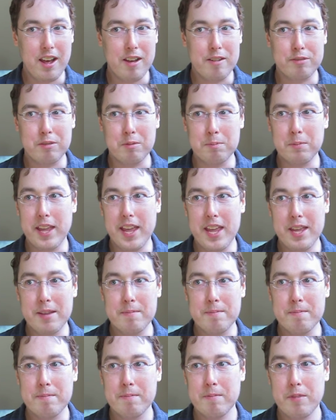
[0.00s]
from
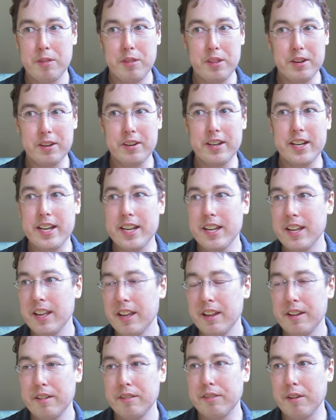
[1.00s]
game theory,
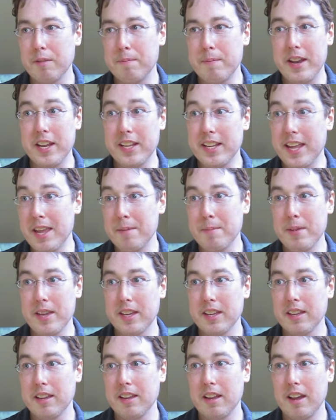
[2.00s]
from
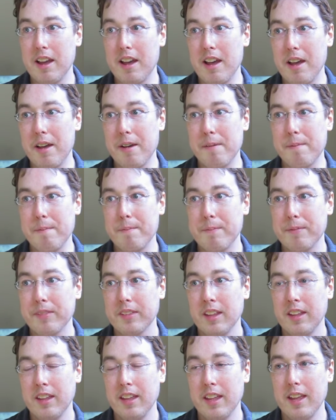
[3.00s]
metagaming,
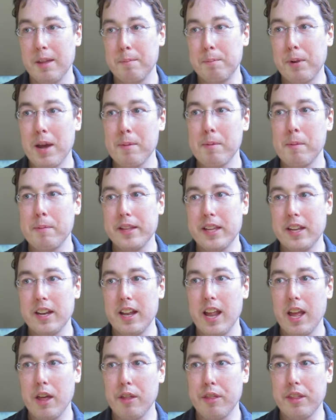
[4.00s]
and probably in a
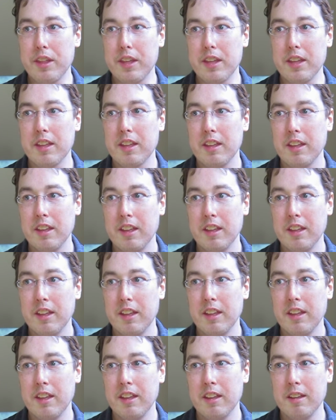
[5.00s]
healthy,
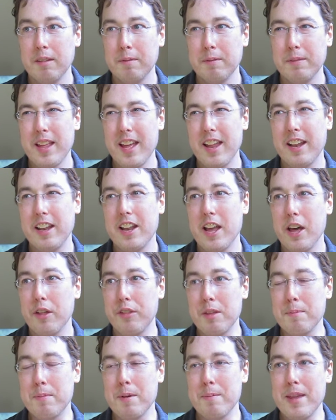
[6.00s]
not
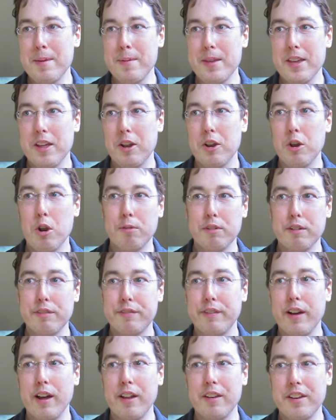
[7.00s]
unhealthy, but maybe an
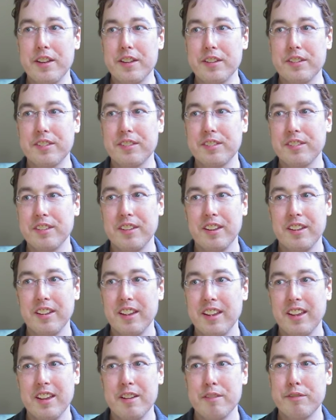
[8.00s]
over-fondness
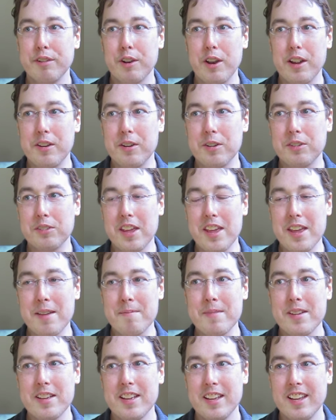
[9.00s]
for Ender's
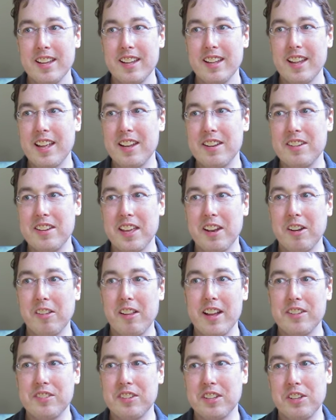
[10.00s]
Game and
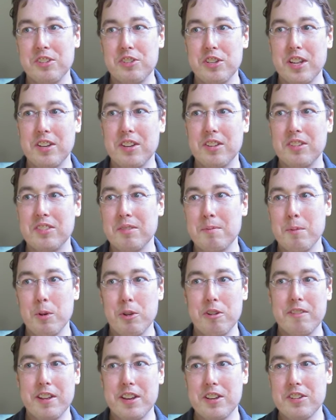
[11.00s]
analyzing agendas and
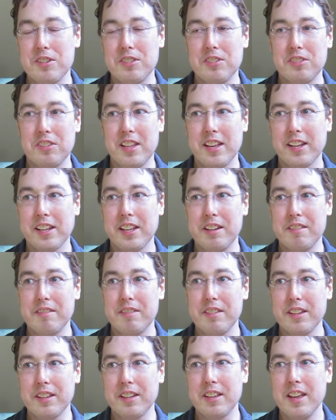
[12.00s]
motivations and that kind of
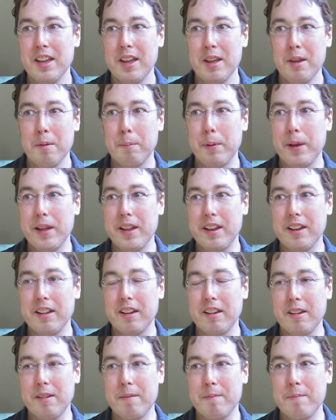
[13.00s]
thing. But
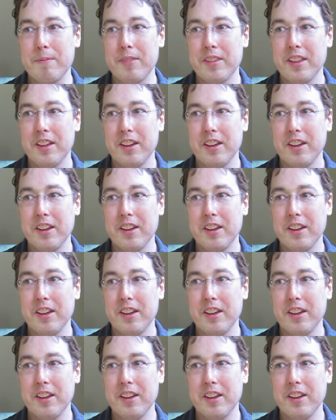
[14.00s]
I'm